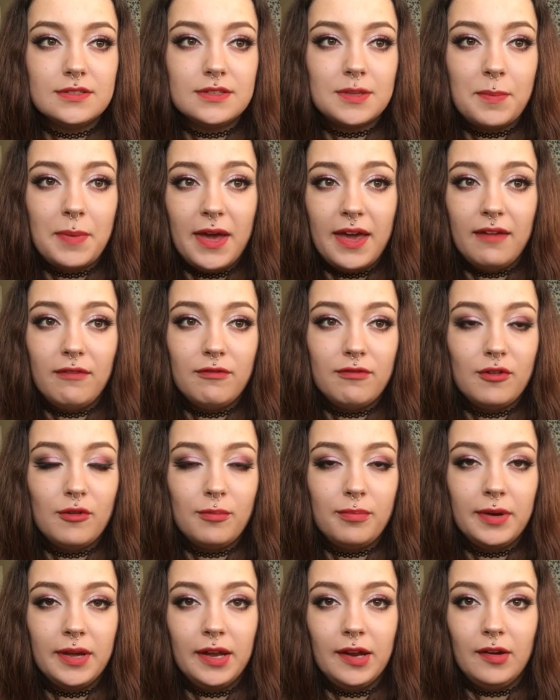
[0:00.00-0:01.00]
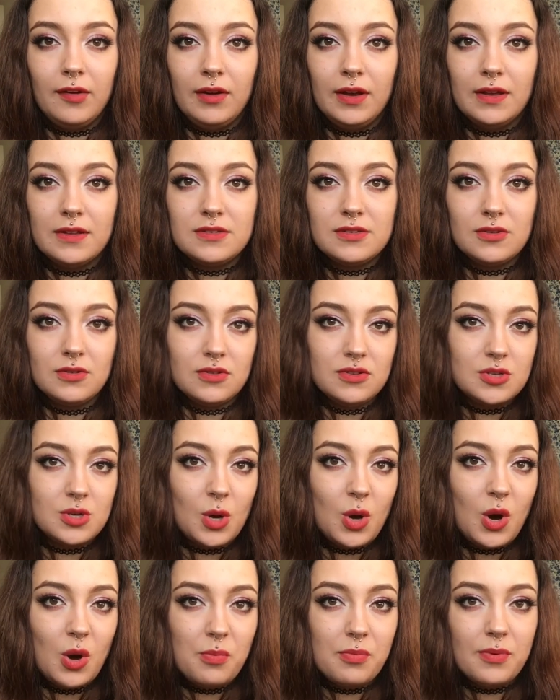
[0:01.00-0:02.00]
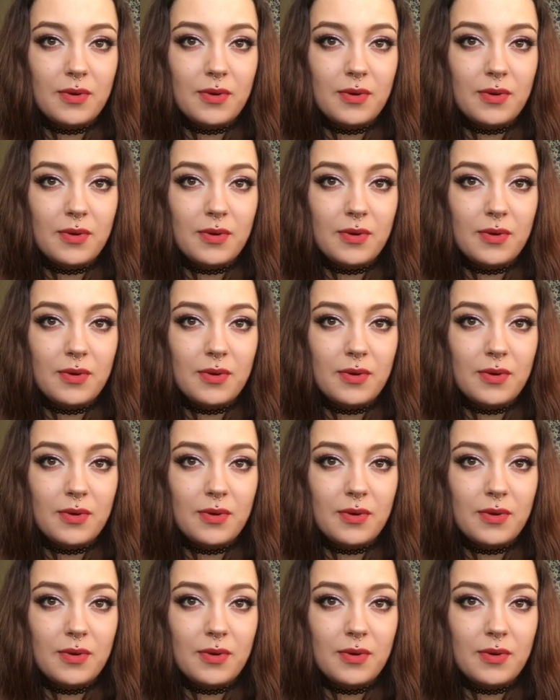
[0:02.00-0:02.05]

painful periods on top.